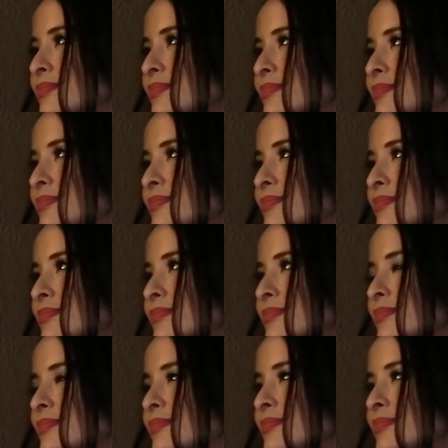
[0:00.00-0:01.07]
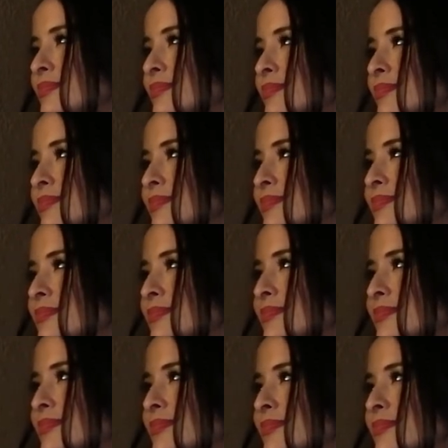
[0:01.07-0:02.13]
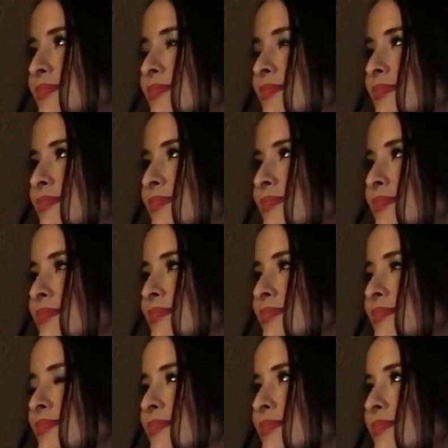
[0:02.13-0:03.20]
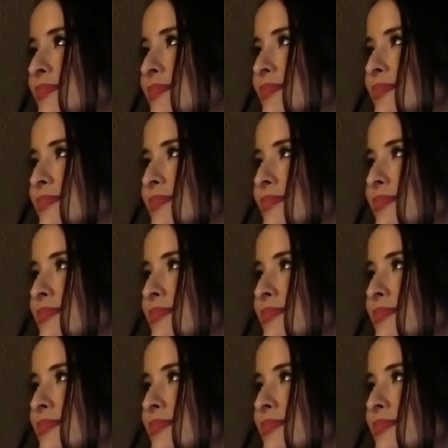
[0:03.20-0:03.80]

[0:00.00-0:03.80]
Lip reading: [no speech]